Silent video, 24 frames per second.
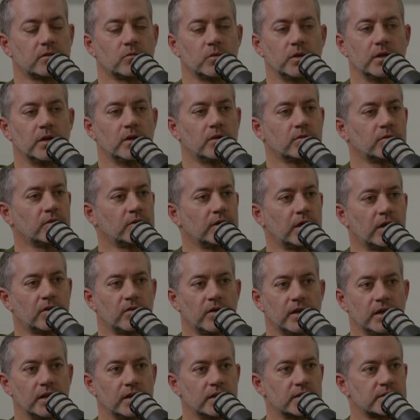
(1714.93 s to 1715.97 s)
we know they're not
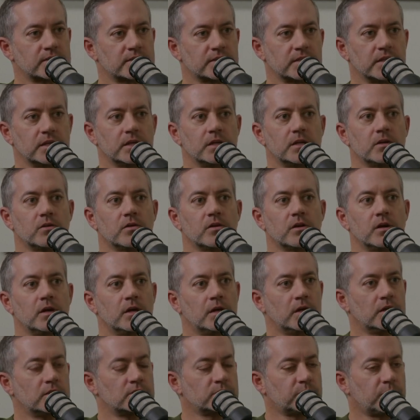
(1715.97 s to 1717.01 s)
ready to see or right.
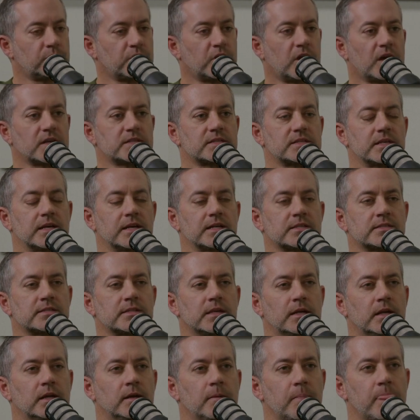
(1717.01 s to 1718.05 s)
process yep.